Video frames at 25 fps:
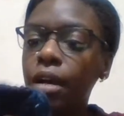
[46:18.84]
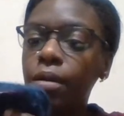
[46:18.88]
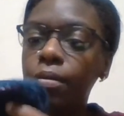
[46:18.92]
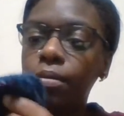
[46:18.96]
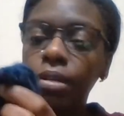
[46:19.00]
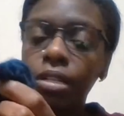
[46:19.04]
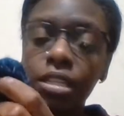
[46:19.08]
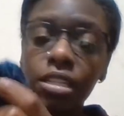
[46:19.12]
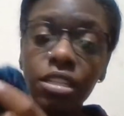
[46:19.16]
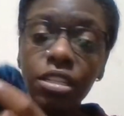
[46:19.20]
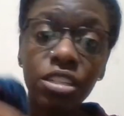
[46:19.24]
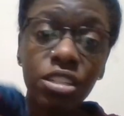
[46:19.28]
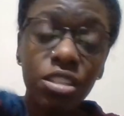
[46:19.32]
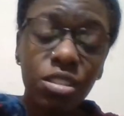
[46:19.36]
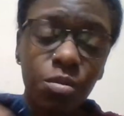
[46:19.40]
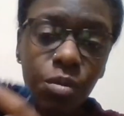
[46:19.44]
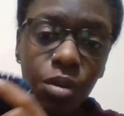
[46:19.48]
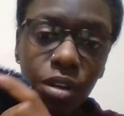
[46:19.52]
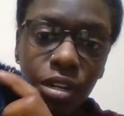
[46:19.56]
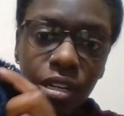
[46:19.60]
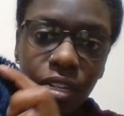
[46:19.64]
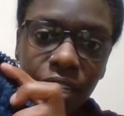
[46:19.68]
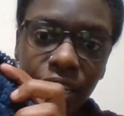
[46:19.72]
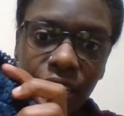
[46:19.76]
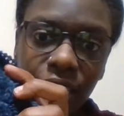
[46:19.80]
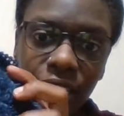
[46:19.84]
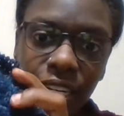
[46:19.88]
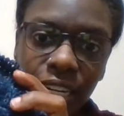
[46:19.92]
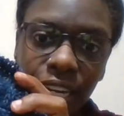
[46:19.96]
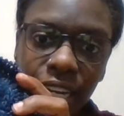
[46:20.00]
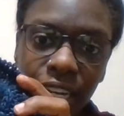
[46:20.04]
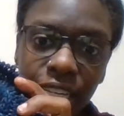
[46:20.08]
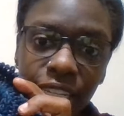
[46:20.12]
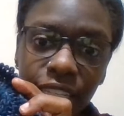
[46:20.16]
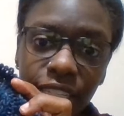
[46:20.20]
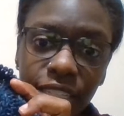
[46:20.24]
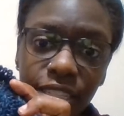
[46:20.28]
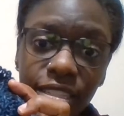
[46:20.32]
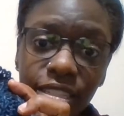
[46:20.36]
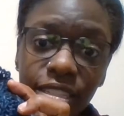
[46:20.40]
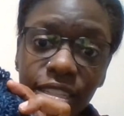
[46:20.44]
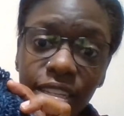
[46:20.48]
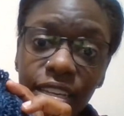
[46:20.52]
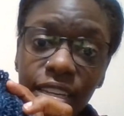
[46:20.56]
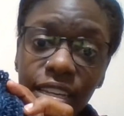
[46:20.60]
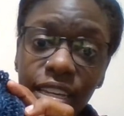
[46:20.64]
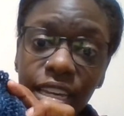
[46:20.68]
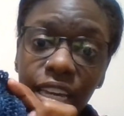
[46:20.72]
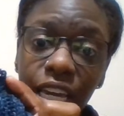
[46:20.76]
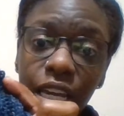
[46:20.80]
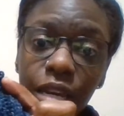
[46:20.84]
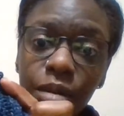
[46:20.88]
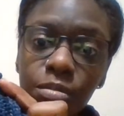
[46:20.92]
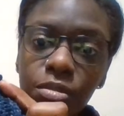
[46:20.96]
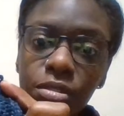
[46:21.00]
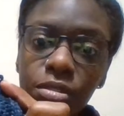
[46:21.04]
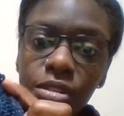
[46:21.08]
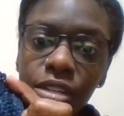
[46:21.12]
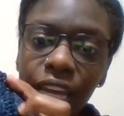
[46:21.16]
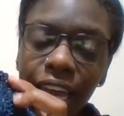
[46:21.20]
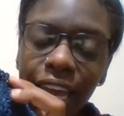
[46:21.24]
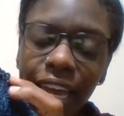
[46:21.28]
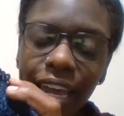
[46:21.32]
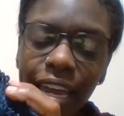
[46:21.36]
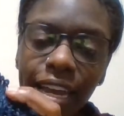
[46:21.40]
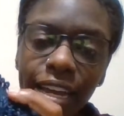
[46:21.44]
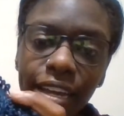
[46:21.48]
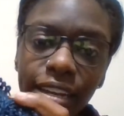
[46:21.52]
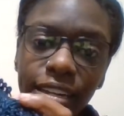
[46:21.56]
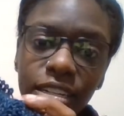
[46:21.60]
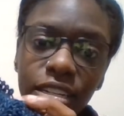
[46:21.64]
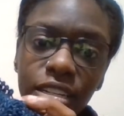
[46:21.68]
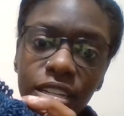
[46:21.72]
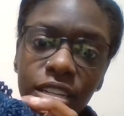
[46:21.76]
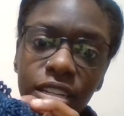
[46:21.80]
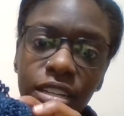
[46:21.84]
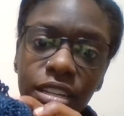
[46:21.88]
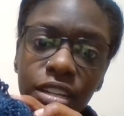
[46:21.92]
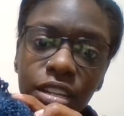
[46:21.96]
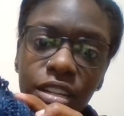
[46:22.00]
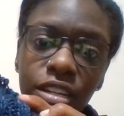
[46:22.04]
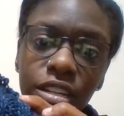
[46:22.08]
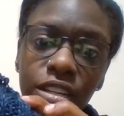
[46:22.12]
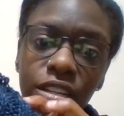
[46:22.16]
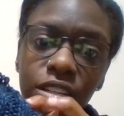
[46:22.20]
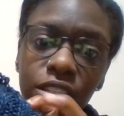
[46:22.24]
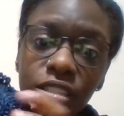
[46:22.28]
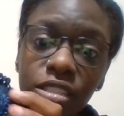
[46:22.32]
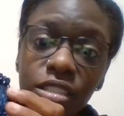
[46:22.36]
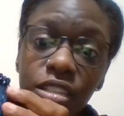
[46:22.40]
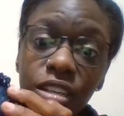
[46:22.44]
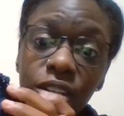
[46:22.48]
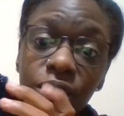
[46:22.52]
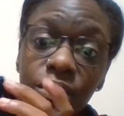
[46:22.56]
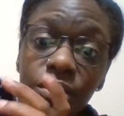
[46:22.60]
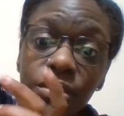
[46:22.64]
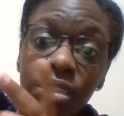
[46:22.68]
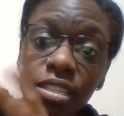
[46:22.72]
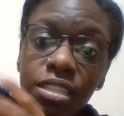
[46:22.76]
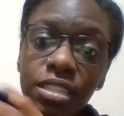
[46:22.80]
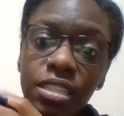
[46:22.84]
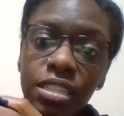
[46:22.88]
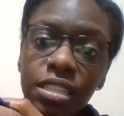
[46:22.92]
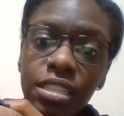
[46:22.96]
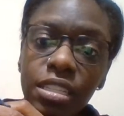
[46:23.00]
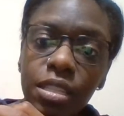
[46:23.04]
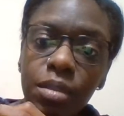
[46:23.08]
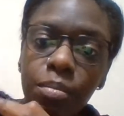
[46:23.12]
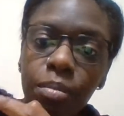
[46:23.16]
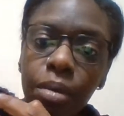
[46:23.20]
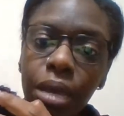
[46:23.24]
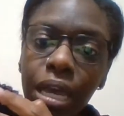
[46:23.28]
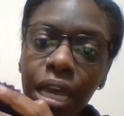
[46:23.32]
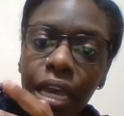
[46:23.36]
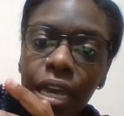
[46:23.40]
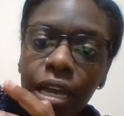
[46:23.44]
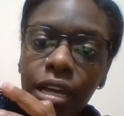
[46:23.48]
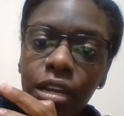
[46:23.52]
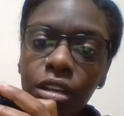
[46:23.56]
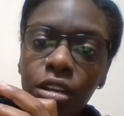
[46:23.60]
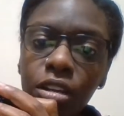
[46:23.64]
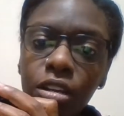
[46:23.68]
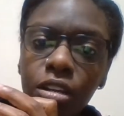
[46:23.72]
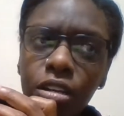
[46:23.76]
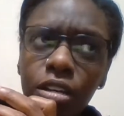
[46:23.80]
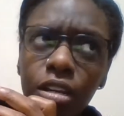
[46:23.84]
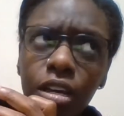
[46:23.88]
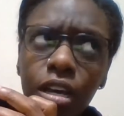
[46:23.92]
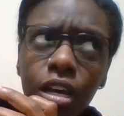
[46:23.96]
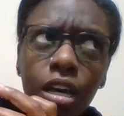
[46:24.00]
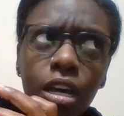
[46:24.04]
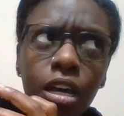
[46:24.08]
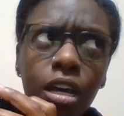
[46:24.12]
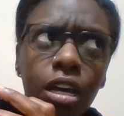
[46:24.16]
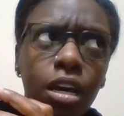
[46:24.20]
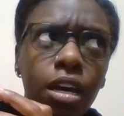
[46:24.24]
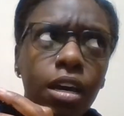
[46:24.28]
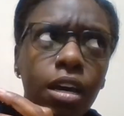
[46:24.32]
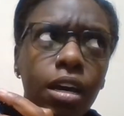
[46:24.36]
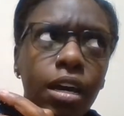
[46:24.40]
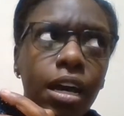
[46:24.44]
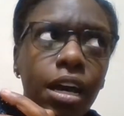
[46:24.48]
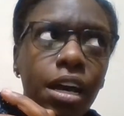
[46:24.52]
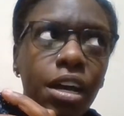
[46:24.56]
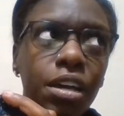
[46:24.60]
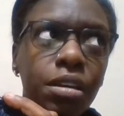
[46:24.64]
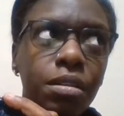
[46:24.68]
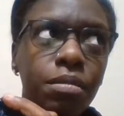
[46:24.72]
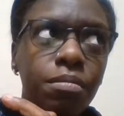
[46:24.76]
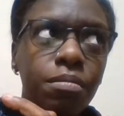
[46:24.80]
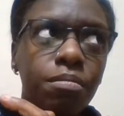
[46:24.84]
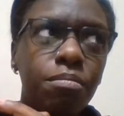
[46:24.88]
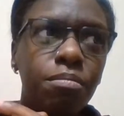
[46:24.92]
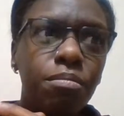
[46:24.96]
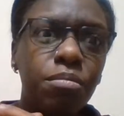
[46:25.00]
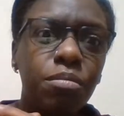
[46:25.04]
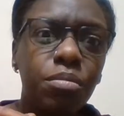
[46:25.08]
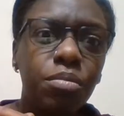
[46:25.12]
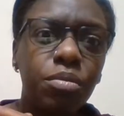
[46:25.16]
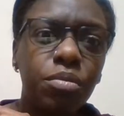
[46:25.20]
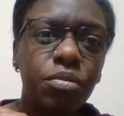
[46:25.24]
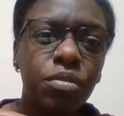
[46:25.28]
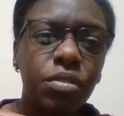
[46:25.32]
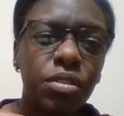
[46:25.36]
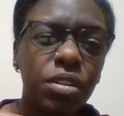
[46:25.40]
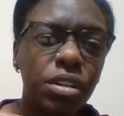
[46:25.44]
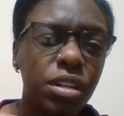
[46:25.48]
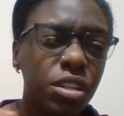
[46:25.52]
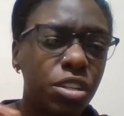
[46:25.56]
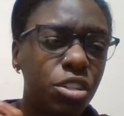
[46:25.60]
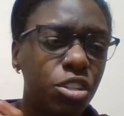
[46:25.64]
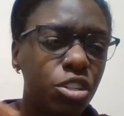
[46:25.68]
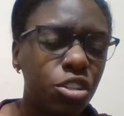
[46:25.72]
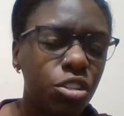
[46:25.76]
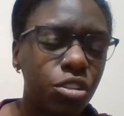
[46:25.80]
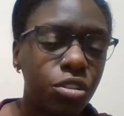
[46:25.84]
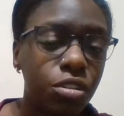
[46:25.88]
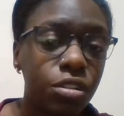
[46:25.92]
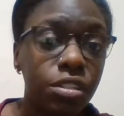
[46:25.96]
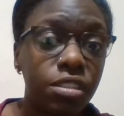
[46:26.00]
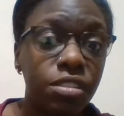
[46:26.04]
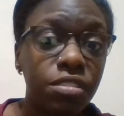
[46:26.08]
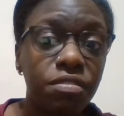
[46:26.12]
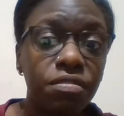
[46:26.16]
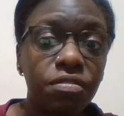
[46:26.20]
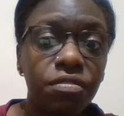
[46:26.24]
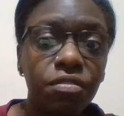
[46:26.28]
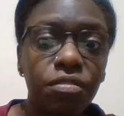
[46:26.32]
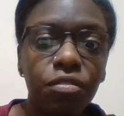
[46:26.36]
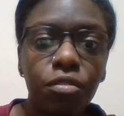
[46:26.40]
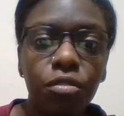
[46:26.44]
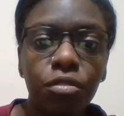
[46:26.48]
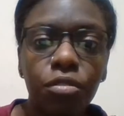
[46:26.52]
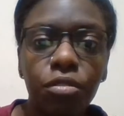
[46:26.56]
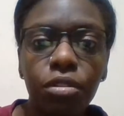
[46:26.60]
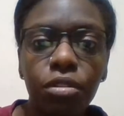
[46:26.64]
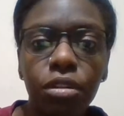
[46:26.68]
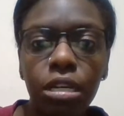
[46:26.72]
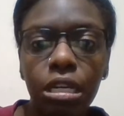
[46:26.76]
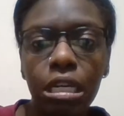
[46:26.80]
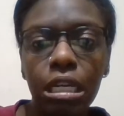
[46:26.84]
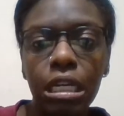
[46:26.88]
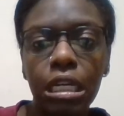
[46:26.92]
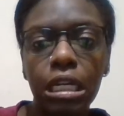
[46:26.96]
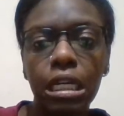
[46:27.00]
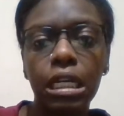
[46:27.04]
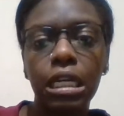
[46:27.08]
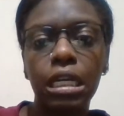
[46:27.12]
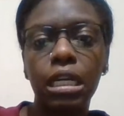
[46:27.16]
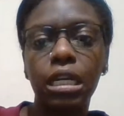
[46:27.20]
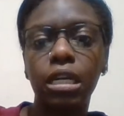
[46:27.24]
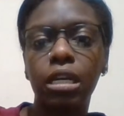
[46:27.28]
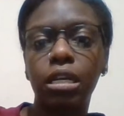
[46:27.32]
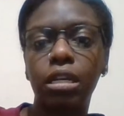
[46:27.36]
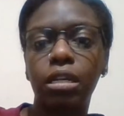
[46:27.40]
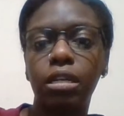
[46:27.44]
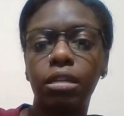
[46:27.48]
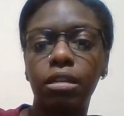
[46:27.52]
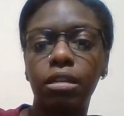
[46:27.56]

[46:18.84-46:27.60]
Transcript: I really just wanted a nice cabled hat. So this is the pattern. I'm pretty sure it's free.